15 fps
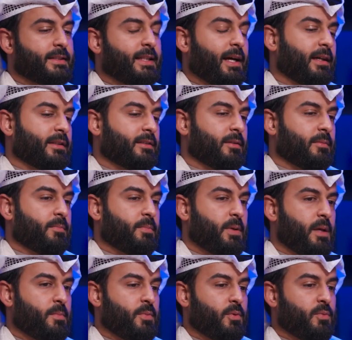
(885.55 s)
that
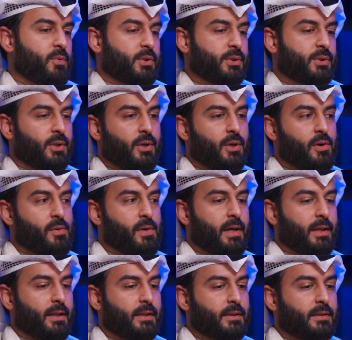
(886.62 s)
people would go
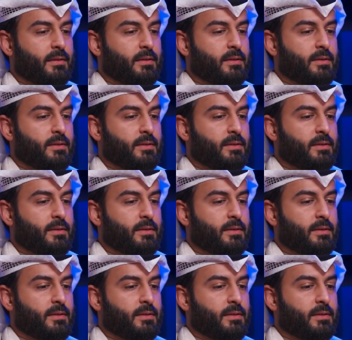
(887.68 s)
and